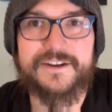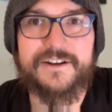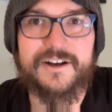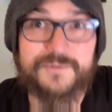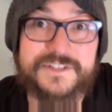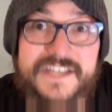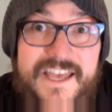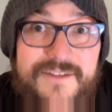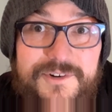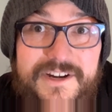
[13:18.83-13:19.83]
which again,
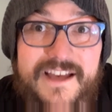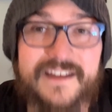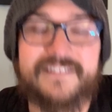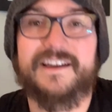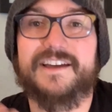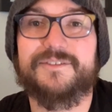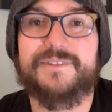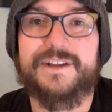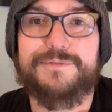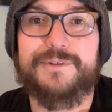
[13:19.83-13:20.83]
we're not. I don't want to
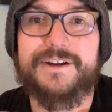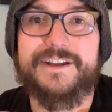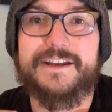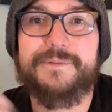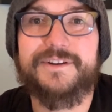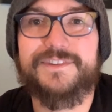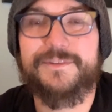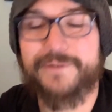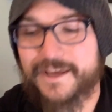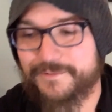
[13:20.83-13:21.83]
throw out any parts of the Bible.